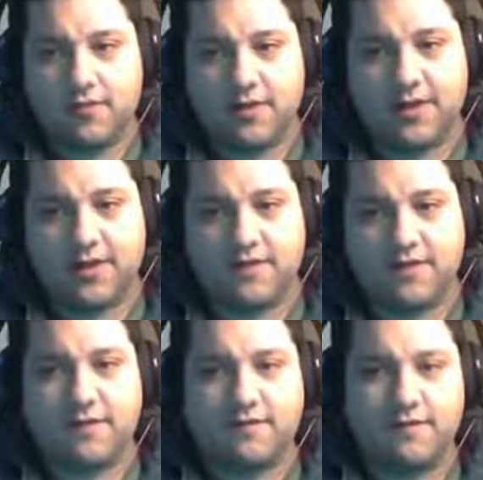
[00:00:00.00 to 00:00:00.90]
because
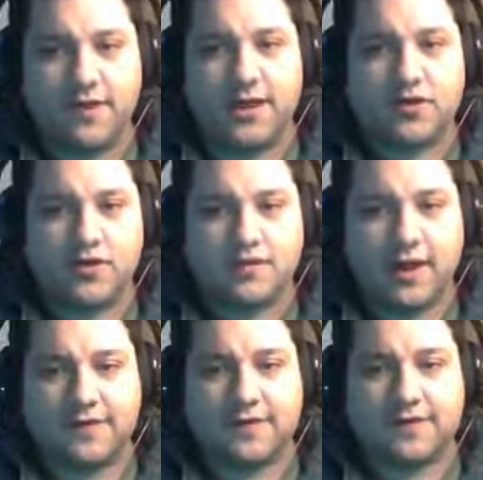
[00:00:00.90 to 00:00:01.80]
in this video you've
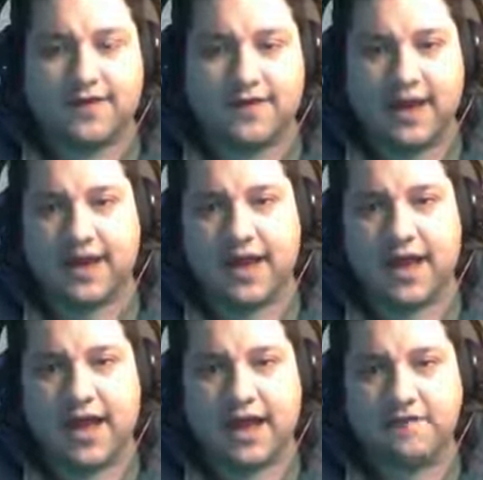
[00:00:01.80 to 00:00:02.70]
got the satanic
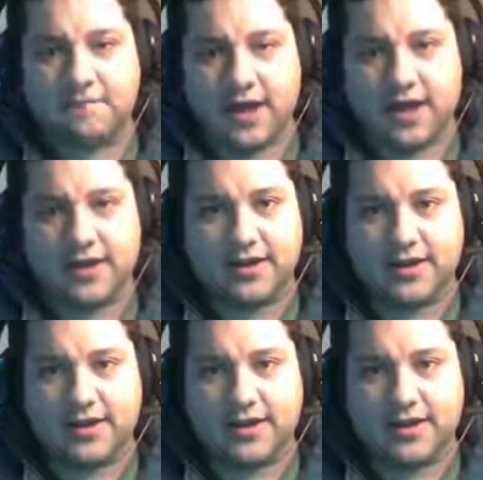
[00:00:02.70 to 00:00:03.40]
hive mind